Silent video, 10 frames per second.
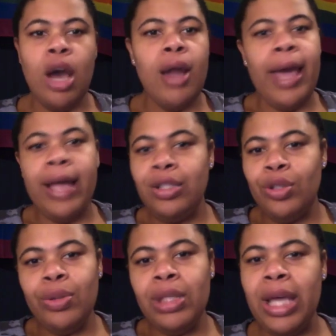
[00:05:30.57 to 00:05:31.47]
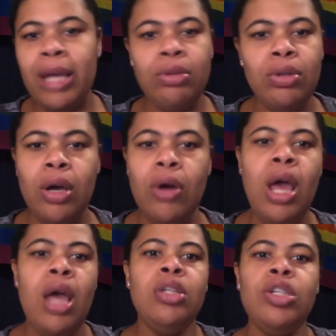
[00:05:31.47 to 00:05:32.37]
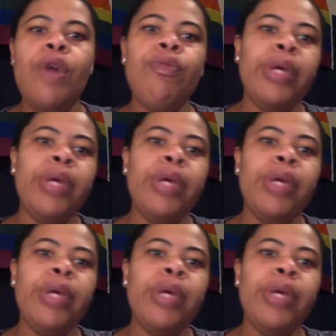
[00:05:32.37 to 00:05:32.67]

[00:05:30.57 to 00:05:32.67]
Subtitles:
All I had to do was say, you know, Jehovah's